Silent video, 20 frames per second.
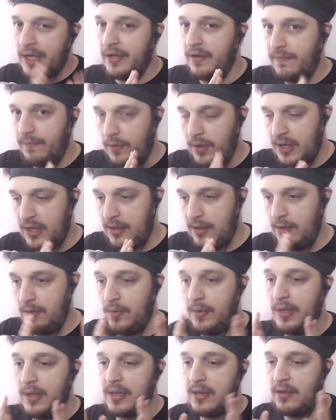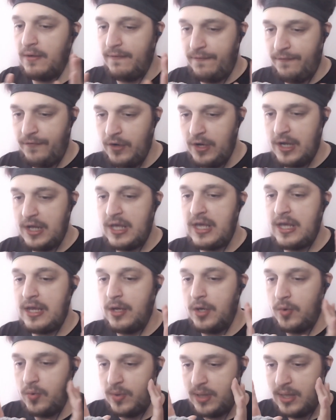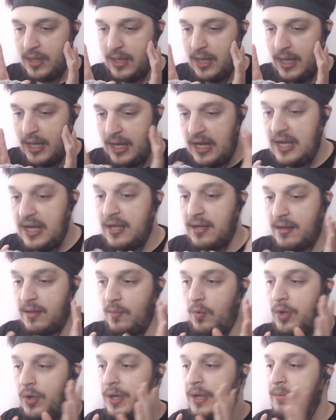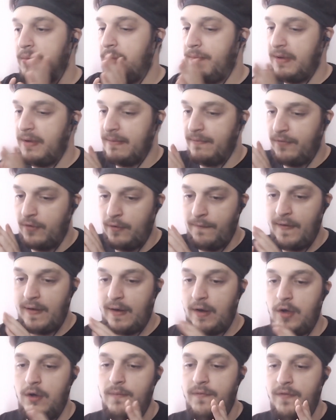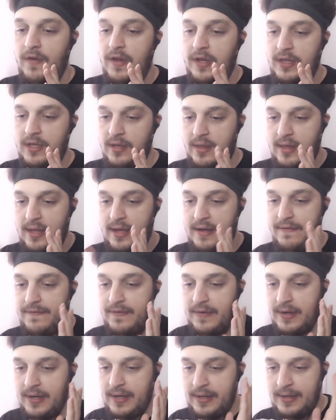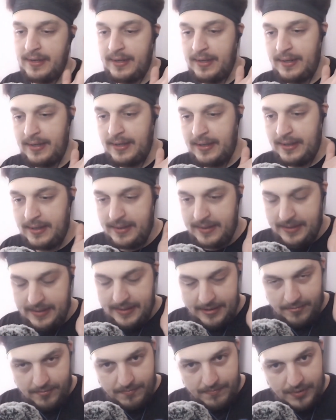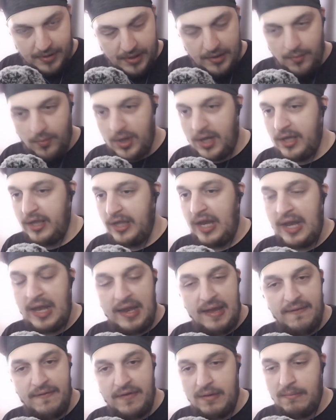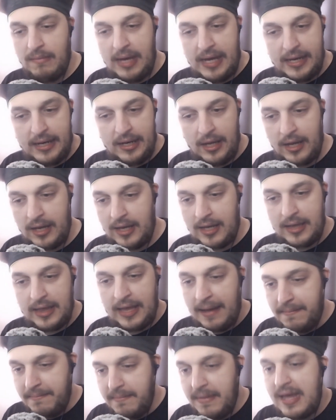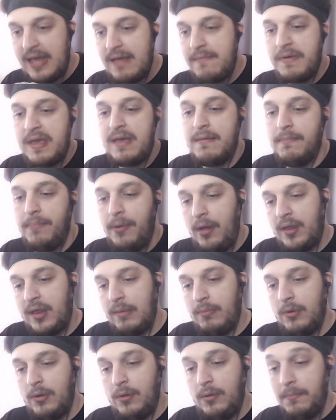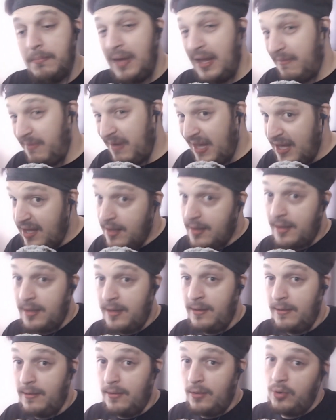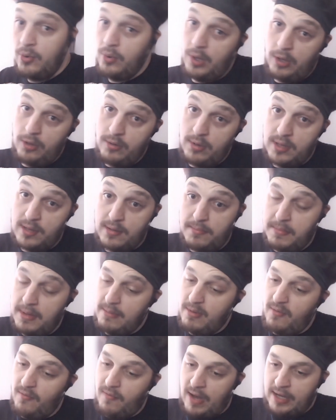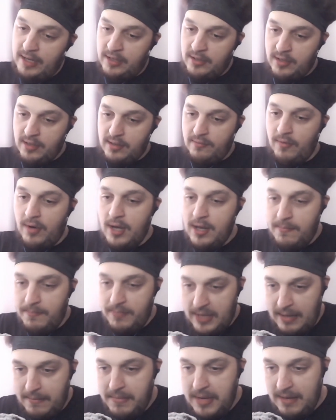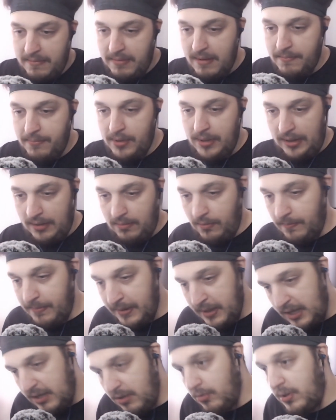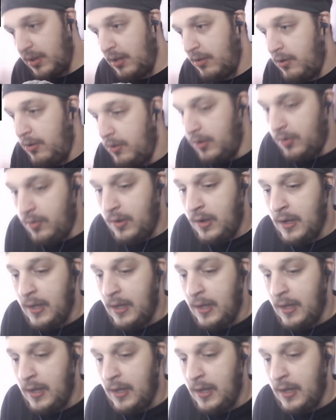what he's doing. He's not fully, he knows he doesn't want him to be involved in conflict and stuff. But in the world they live in, man, like, that may be impossible. Maybe it isn't. Who knows? Maybe Ragnar's right, but that may be impossible. But he also, you know,